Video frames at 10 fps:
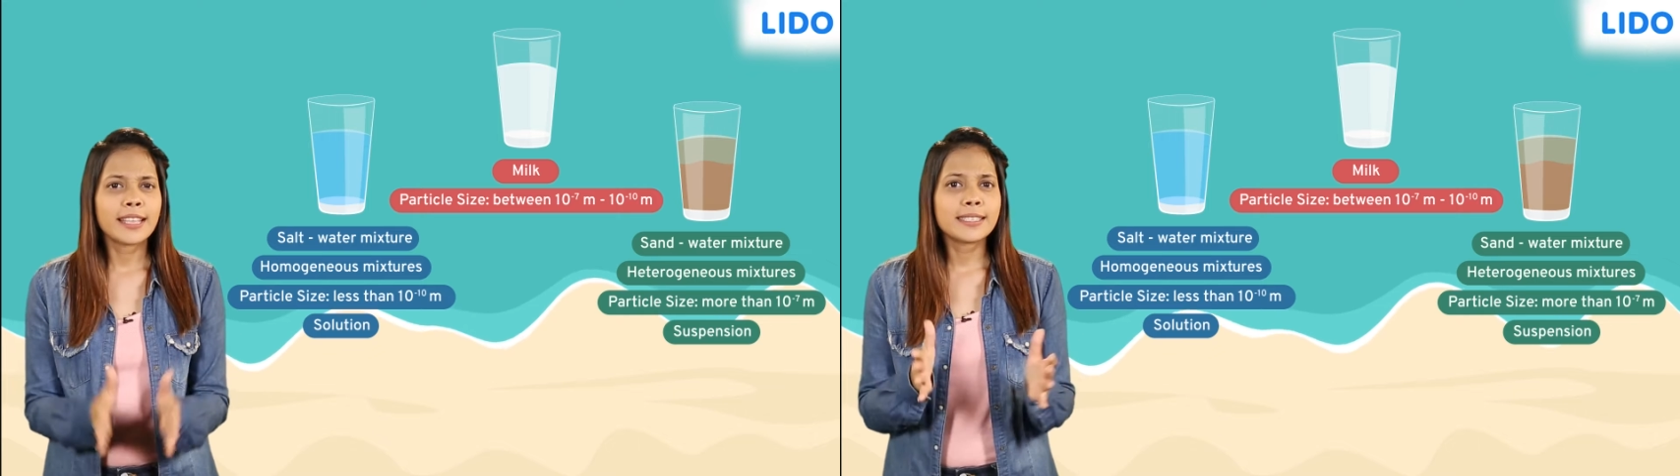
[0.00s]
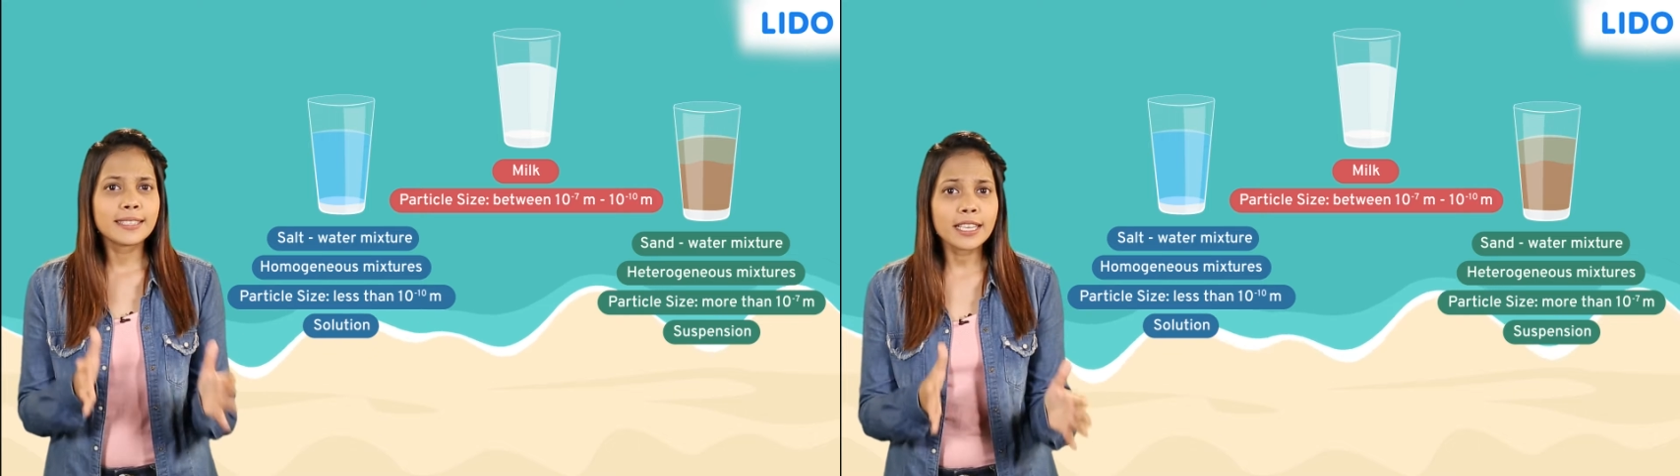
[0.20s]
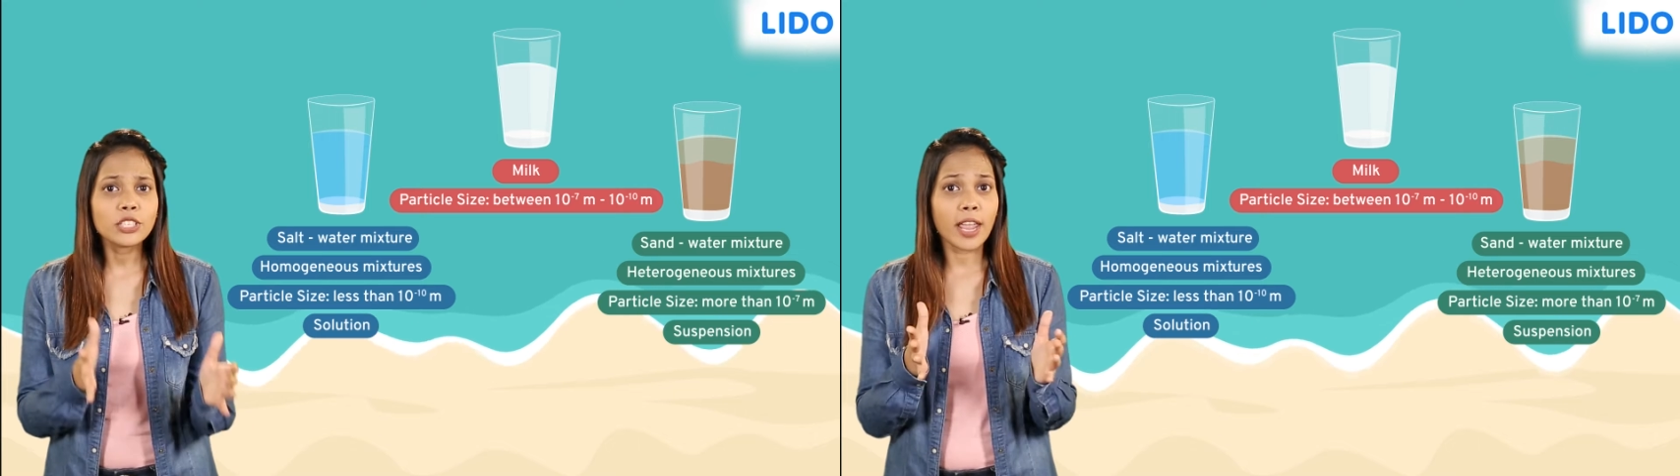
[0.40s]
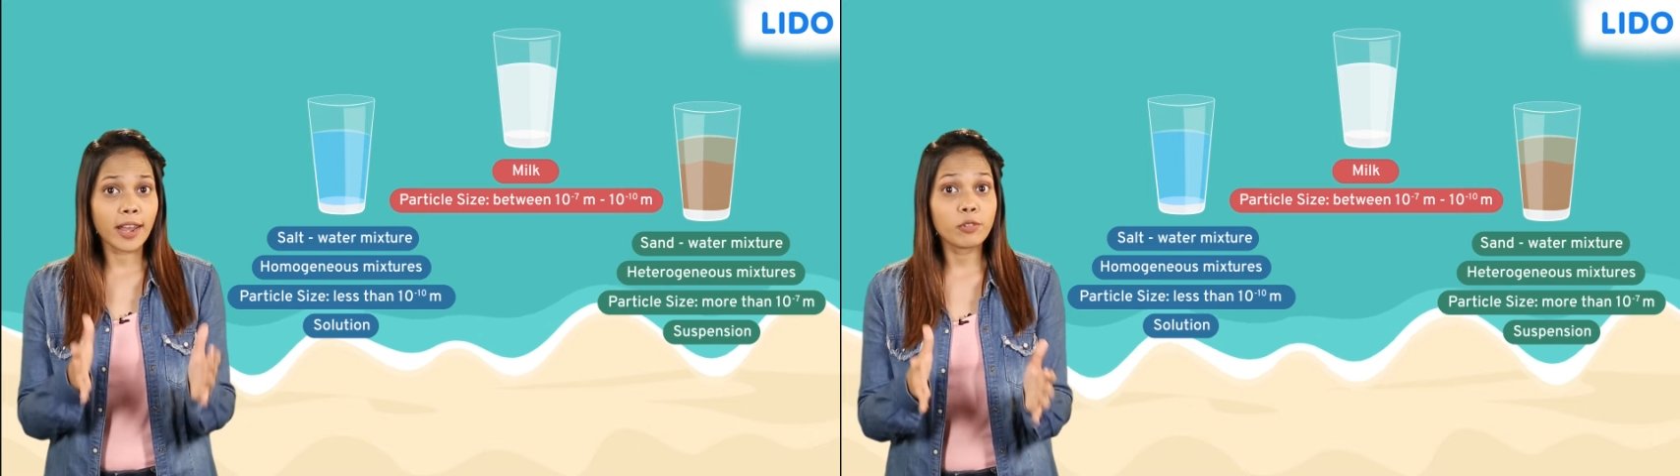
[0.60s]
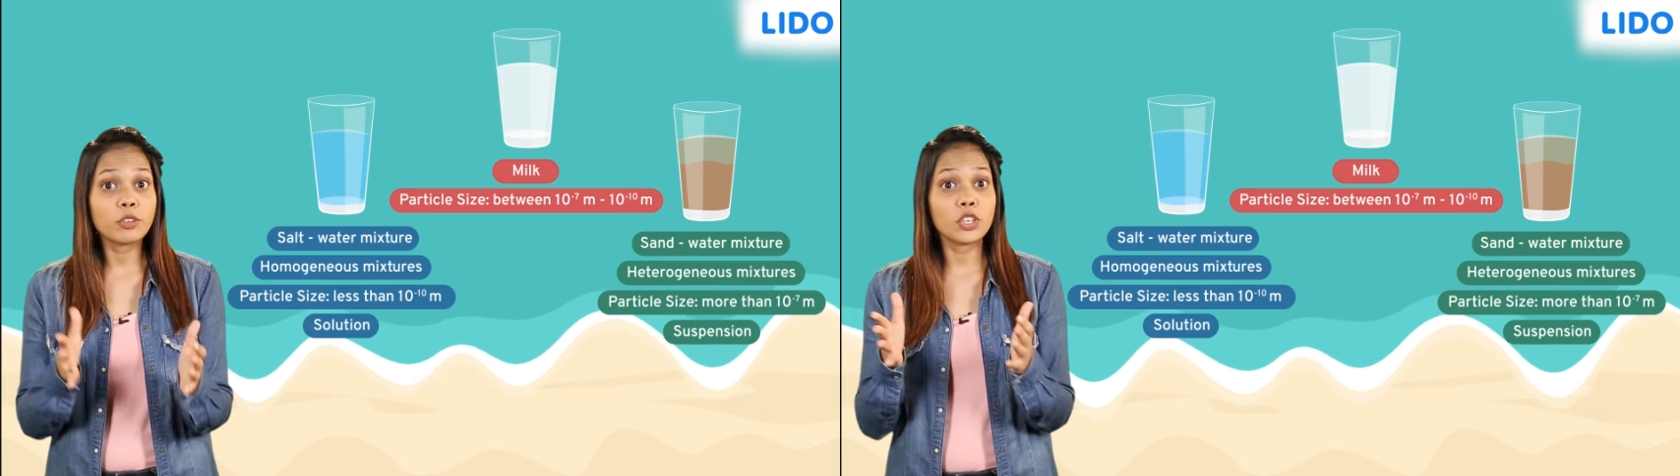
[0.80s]
Such
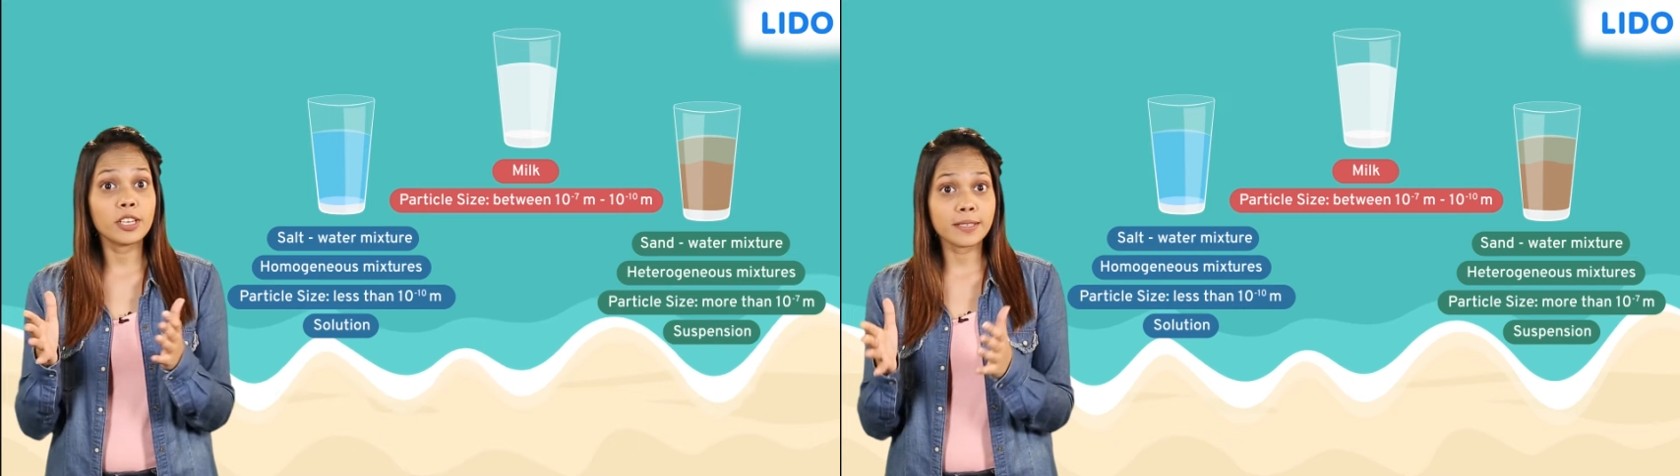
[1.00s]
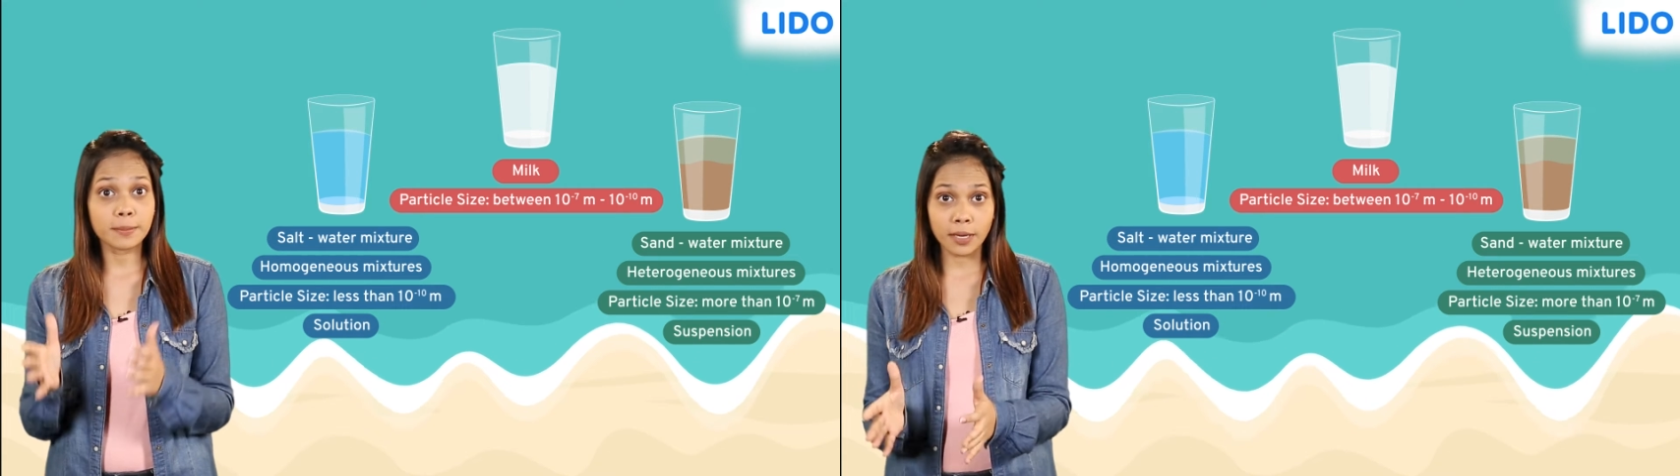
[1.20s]
heterogeneous